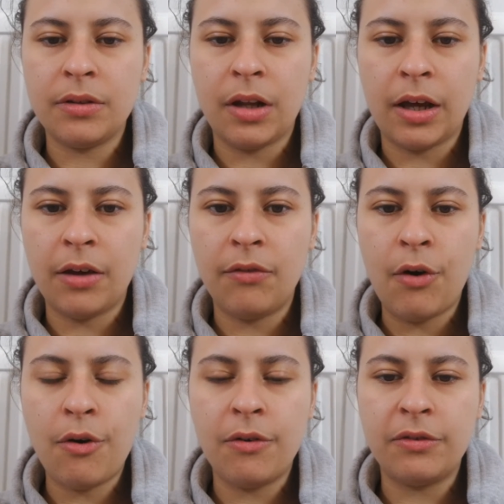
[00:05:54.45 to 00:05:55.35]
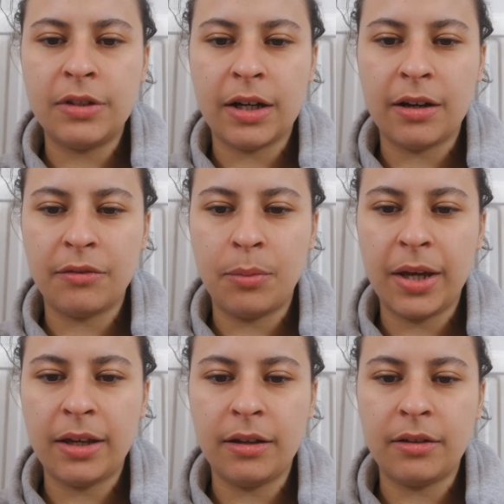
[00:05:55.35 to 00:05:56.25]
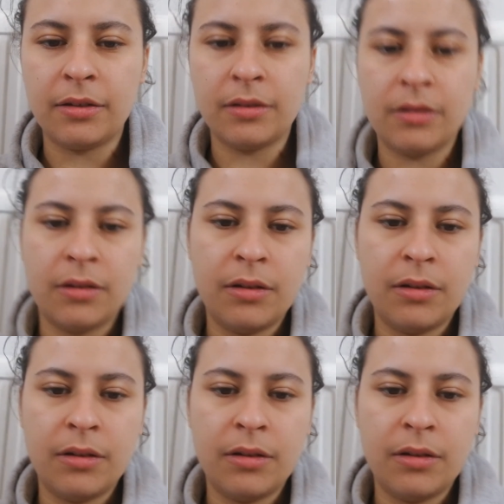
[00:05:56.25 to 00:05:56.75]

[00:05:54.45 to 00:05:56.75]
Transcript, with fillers: like evolved to have wings